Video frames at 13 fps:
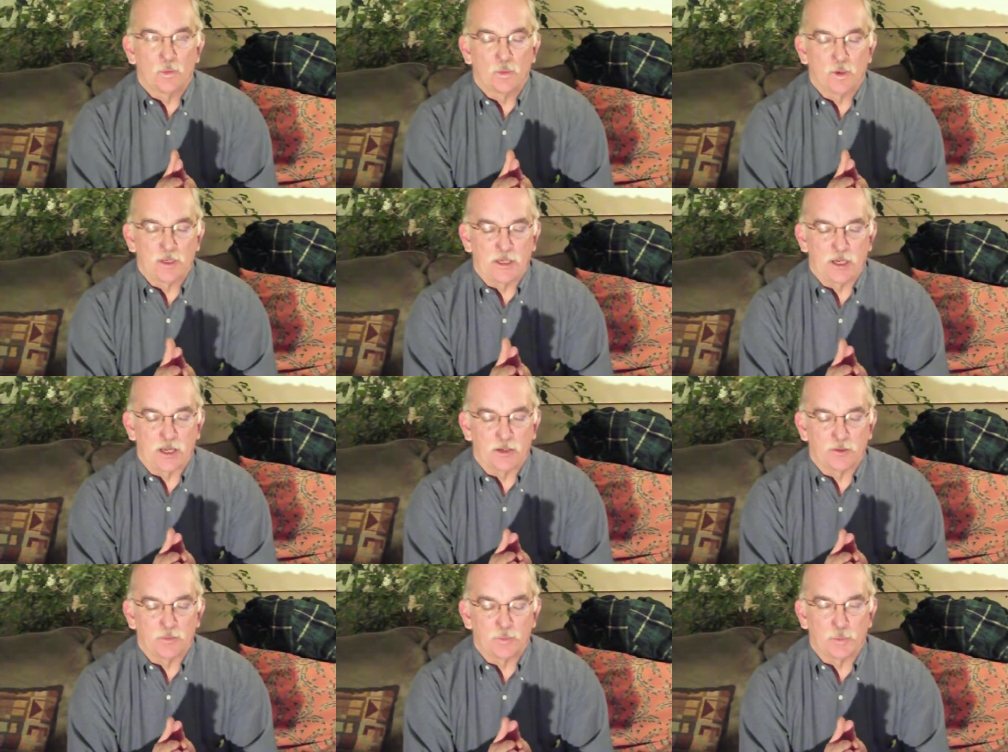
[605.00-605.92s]

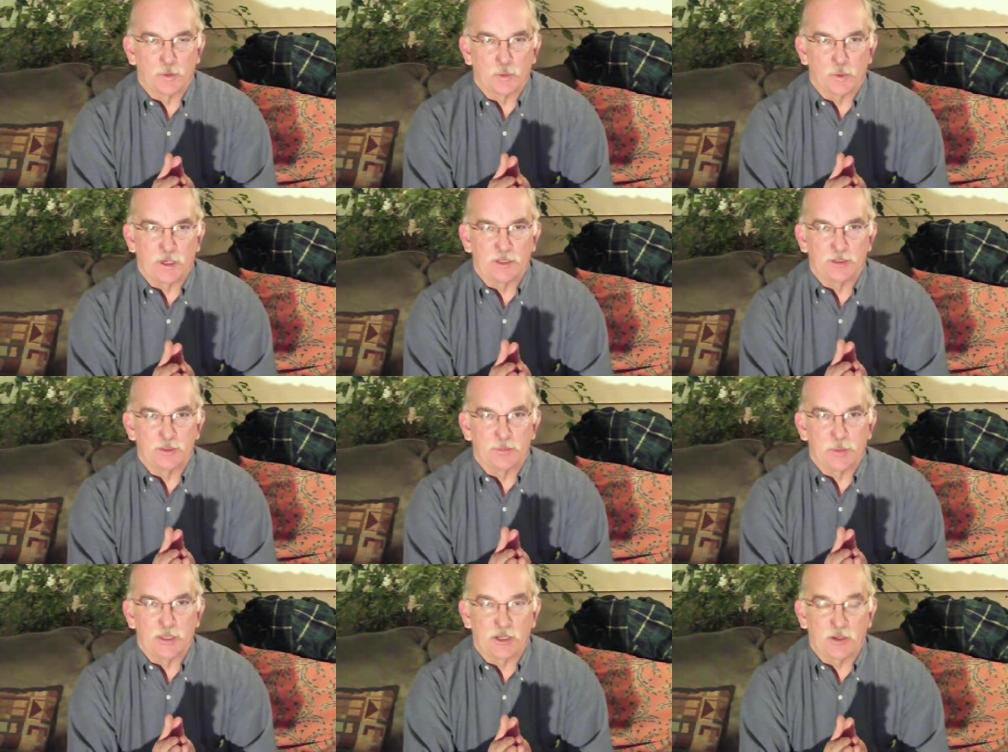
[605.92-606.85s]
again,
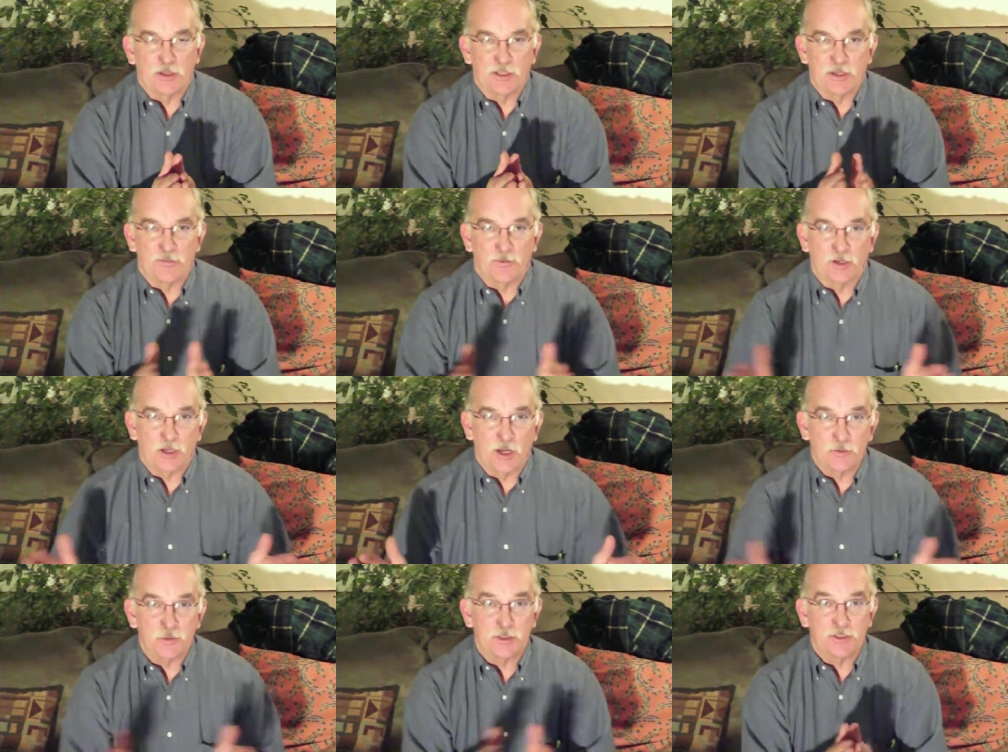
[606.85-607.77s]
depending on the different
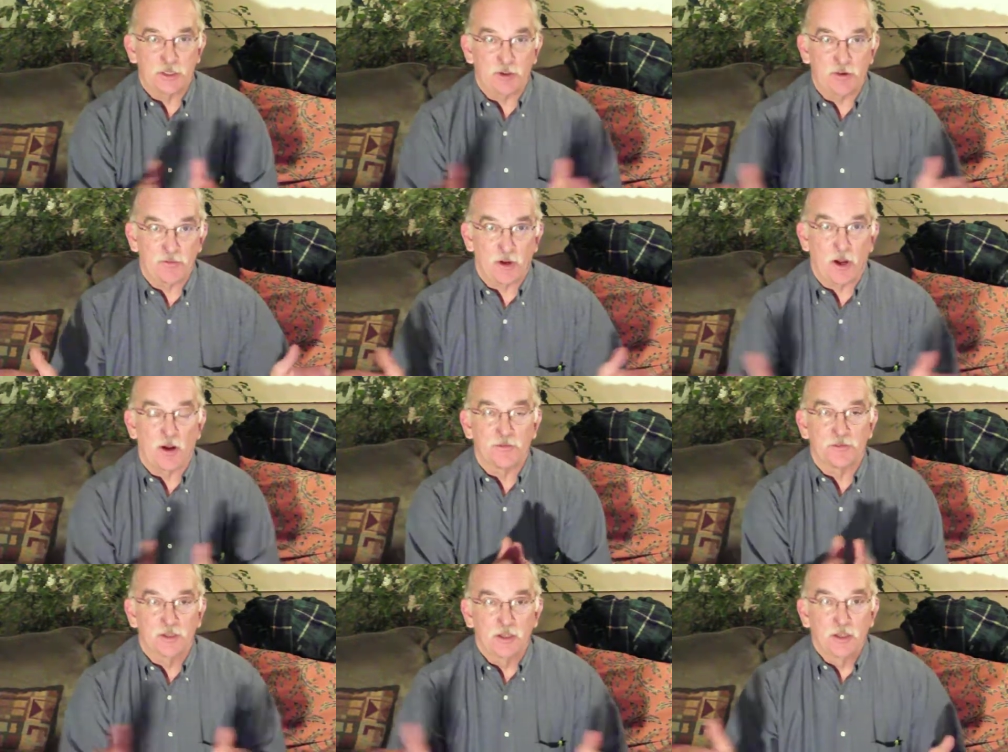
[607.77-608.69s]
countries that are
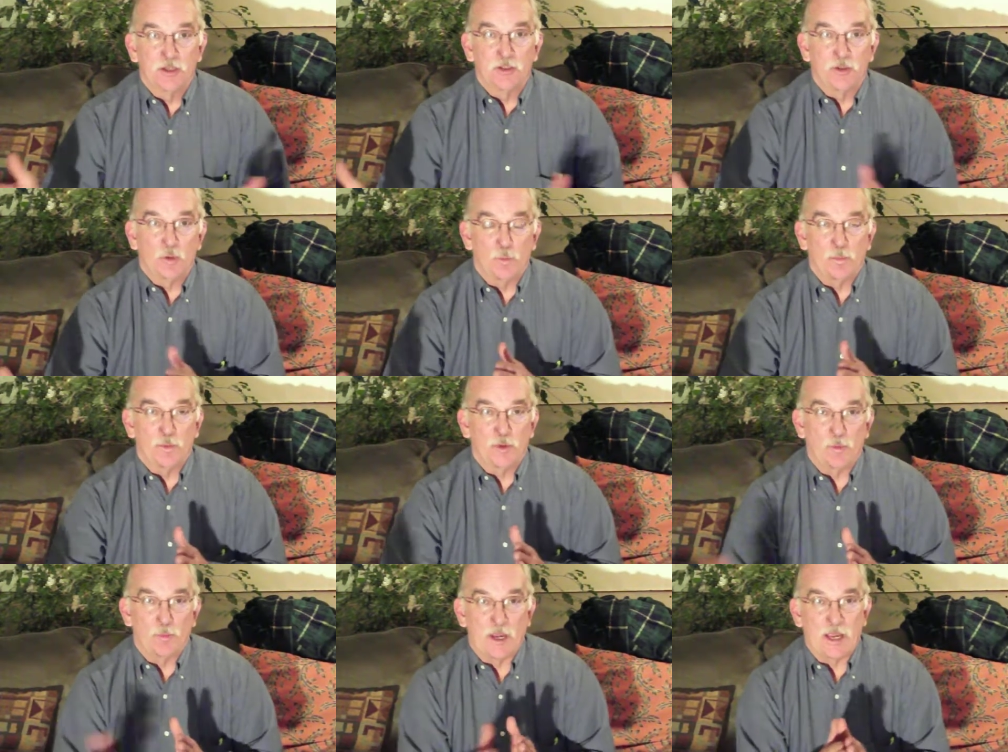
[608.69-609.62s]
involved,
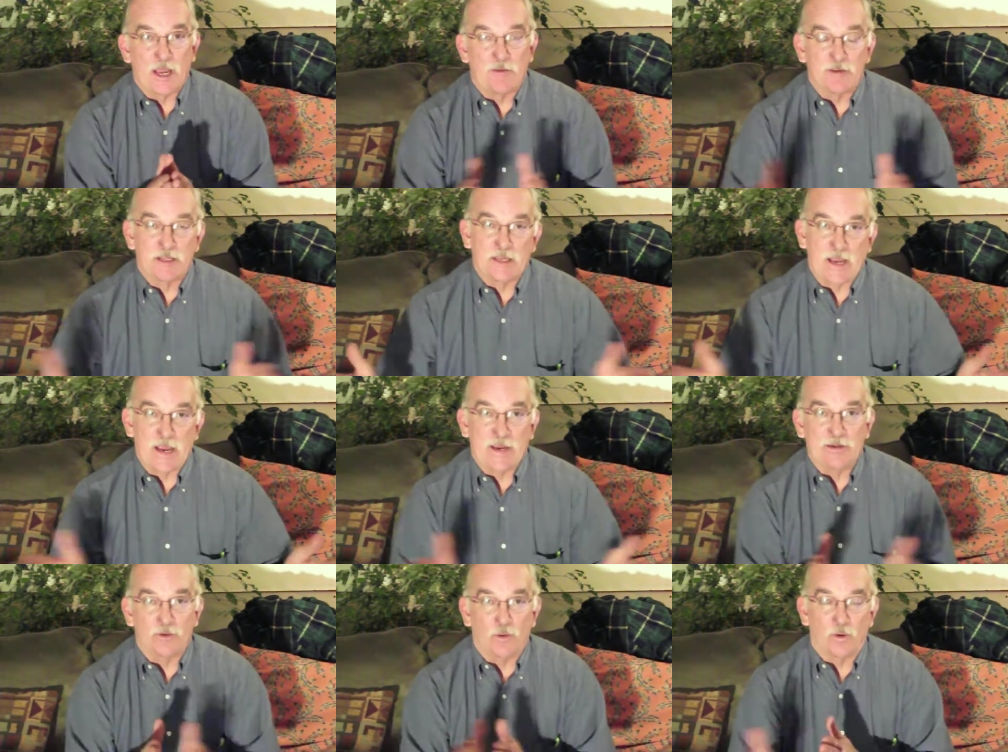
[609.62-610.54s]
you may have a
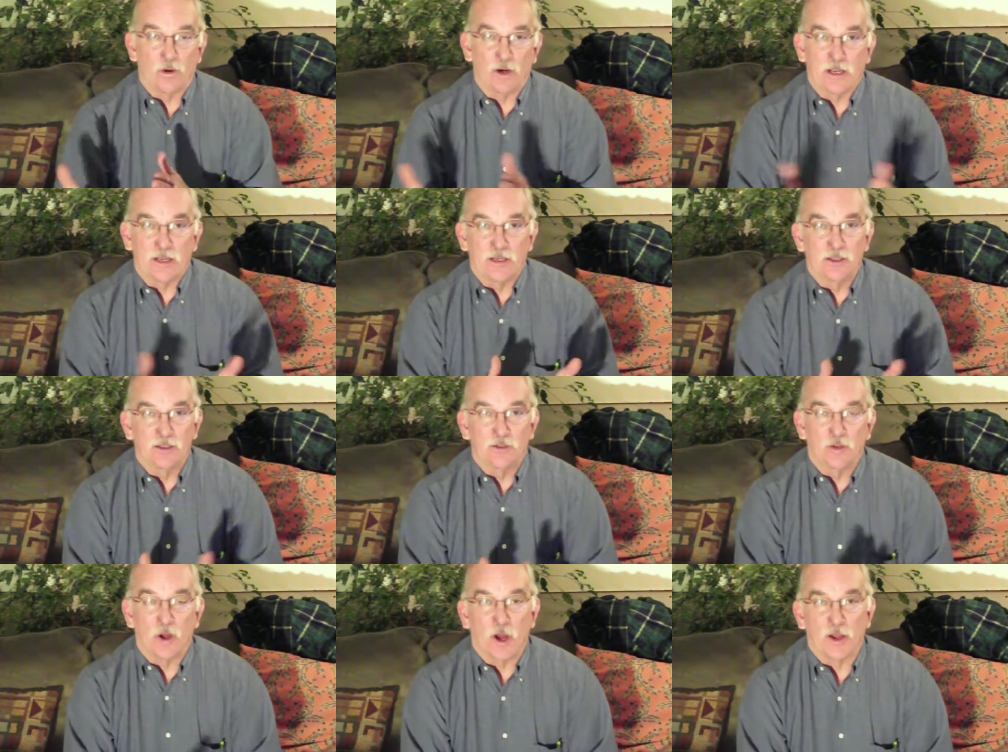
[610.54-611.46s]
gain or a
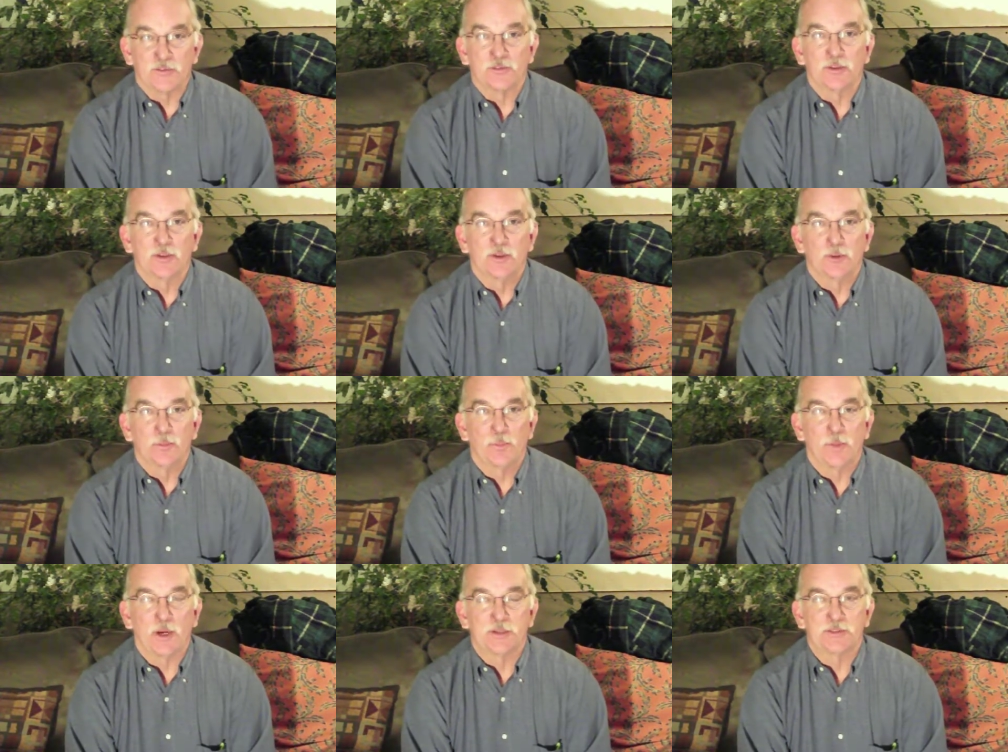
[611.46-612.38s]
loss.
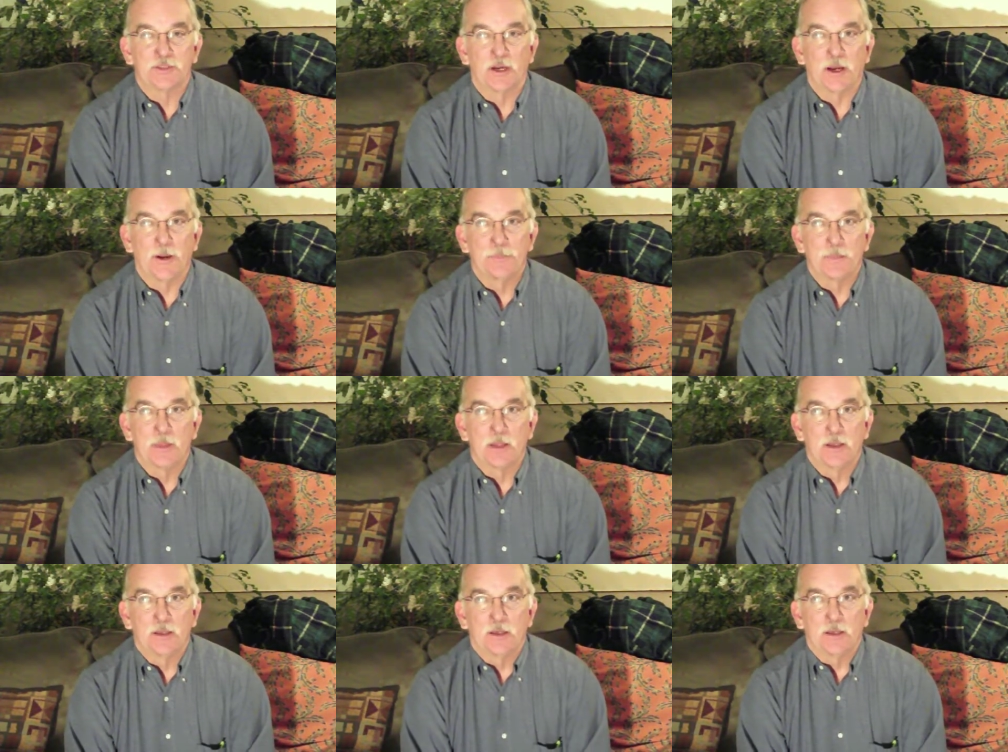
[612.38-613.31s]
But
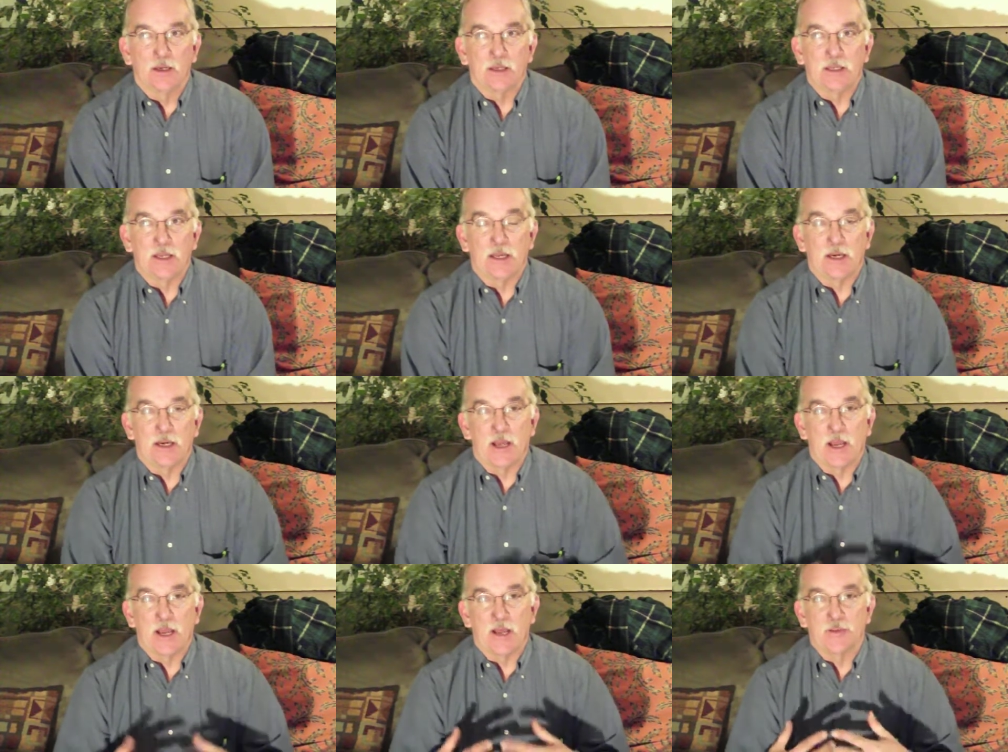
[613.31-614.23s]
again,
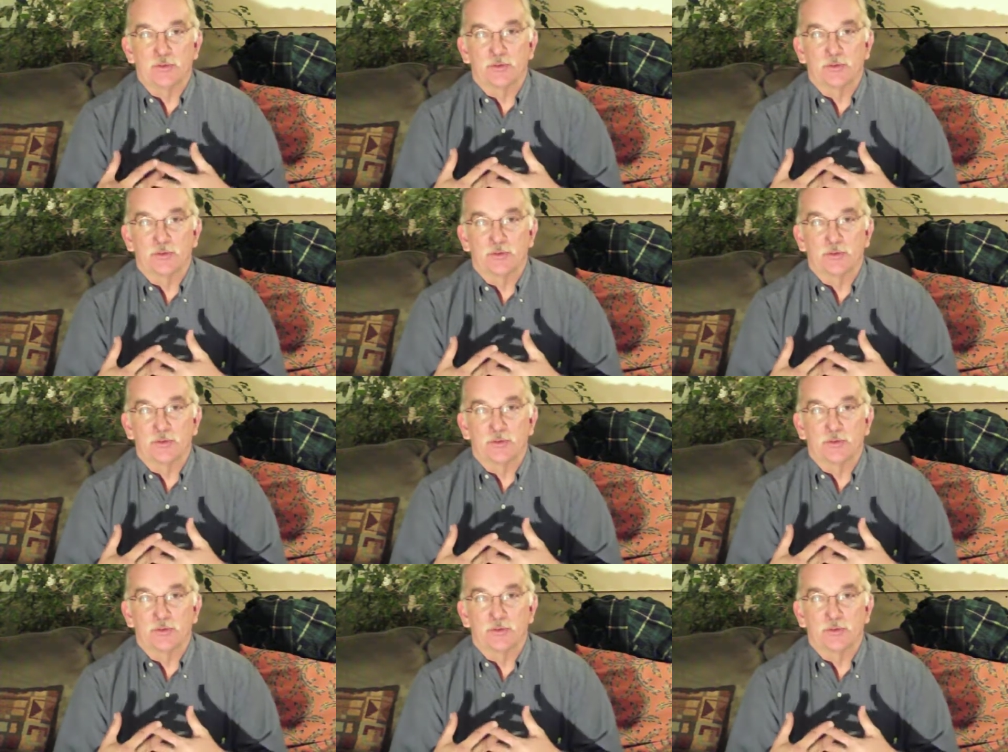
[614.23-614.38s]
as